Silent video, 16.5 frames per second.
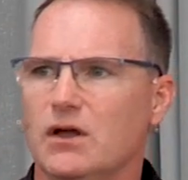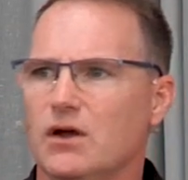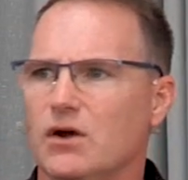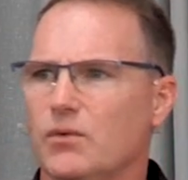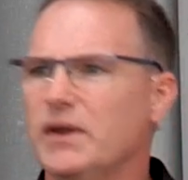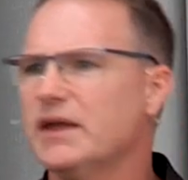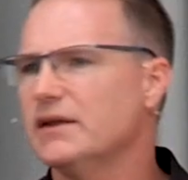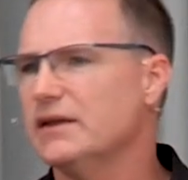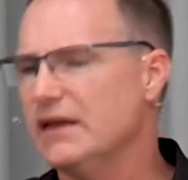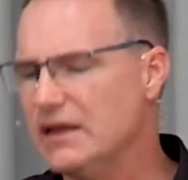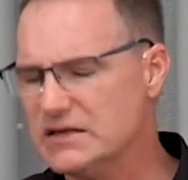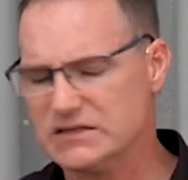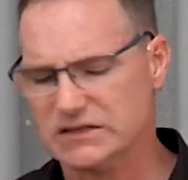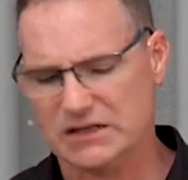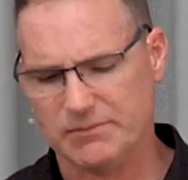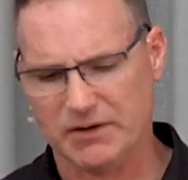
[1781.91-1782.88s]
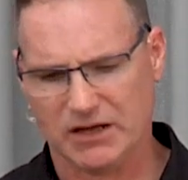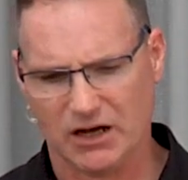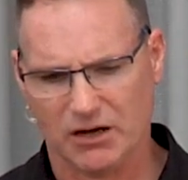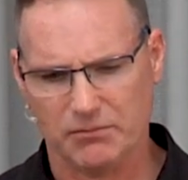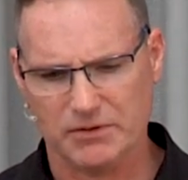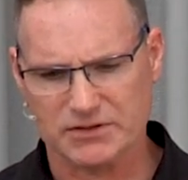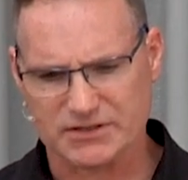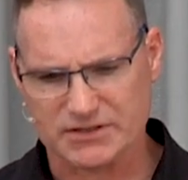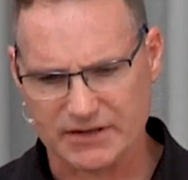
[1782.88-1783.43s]
we can easily
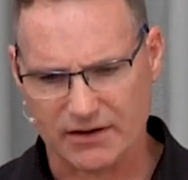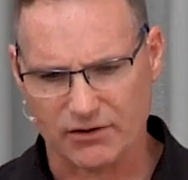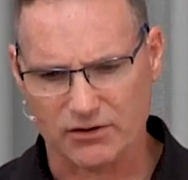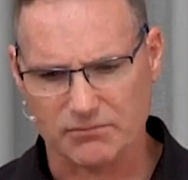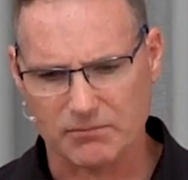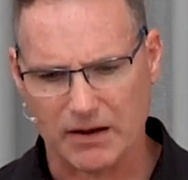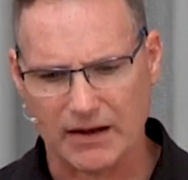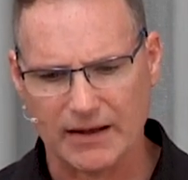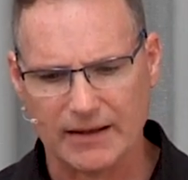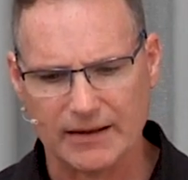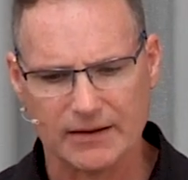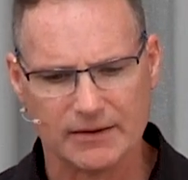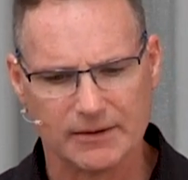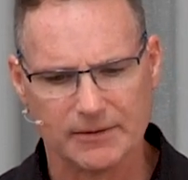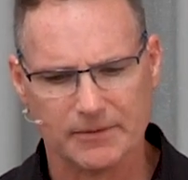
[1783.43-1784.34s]
become ensnared by